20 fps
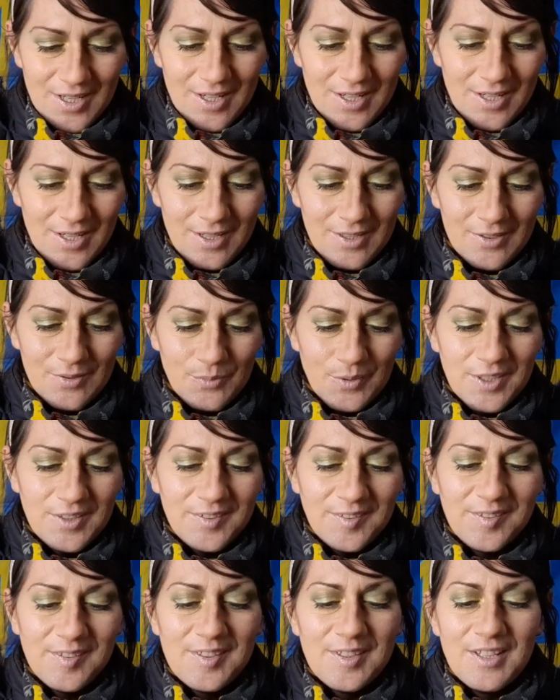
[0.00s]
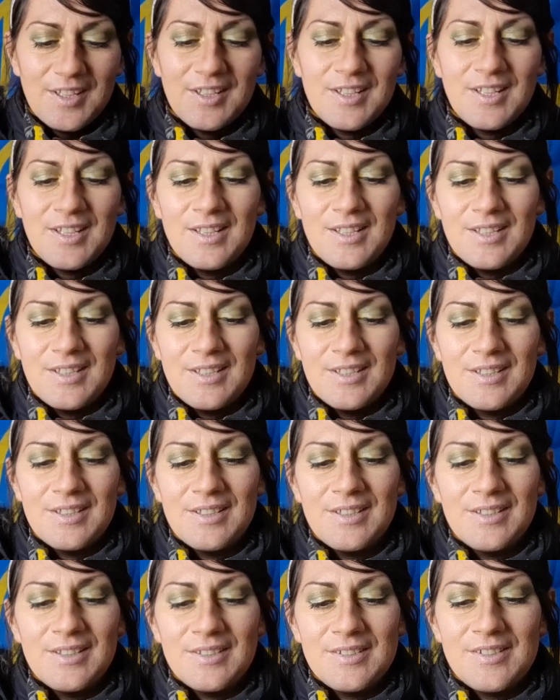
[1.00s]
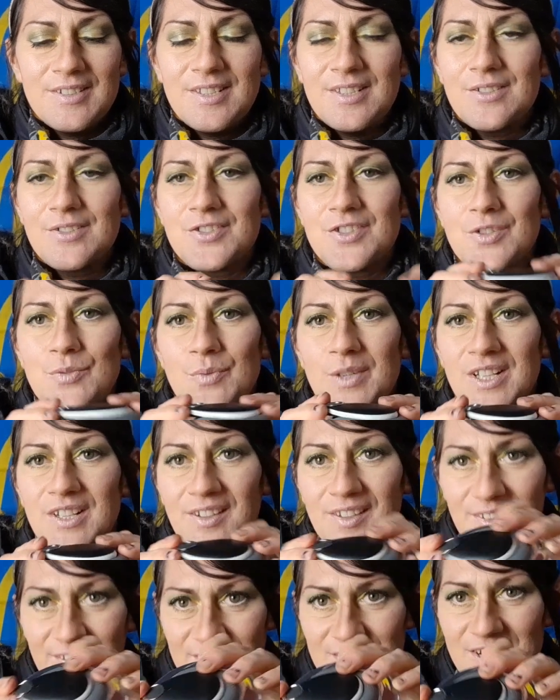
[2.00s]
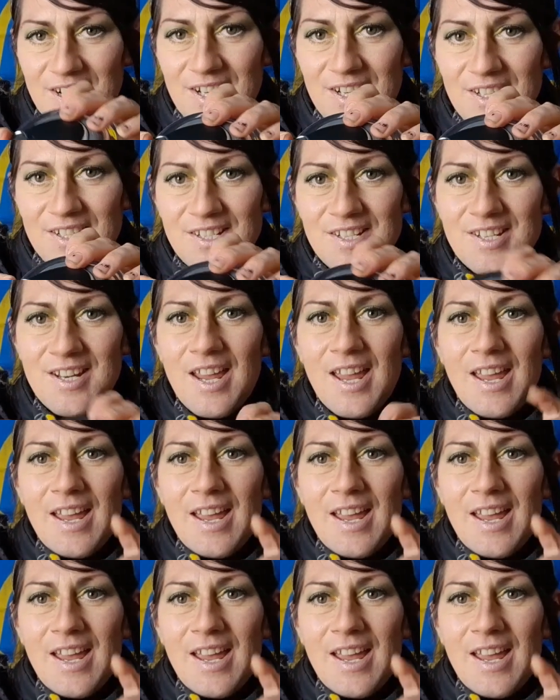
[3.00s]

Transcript: and when it's sitting in here it tells you when it is charged,